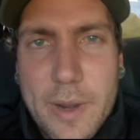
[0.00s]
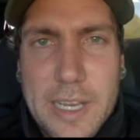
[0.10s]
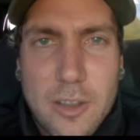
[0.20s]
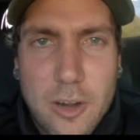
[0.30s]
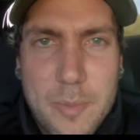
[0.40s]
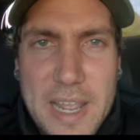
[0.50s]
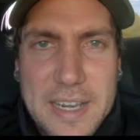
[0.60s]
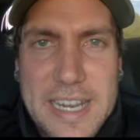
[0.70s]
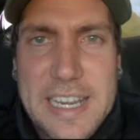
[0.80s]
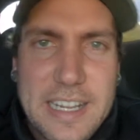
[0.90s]
a lot about
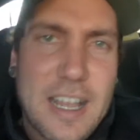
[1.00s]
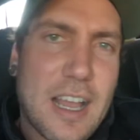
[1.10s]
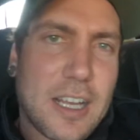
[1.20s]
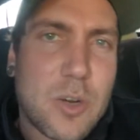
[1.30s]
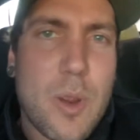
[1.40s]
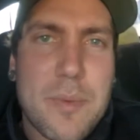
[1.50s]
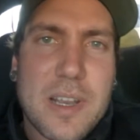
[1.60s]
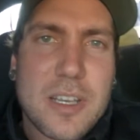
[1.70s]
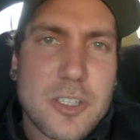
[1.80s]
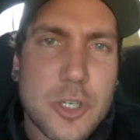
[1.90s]
needing
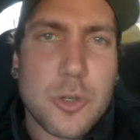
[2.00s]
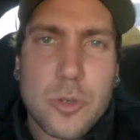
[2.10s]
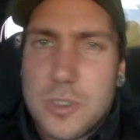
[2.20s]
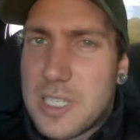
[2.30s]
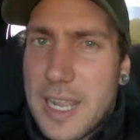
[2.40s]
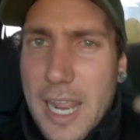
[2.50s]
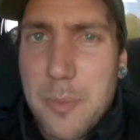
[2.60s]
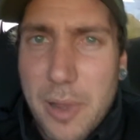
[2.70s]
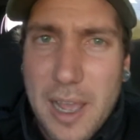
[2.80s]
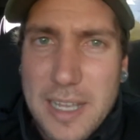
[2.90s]
equipment, tools, and
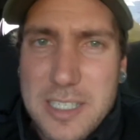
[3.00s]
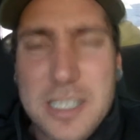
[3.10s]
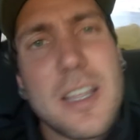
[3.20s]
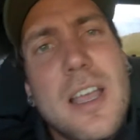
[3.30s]
parts.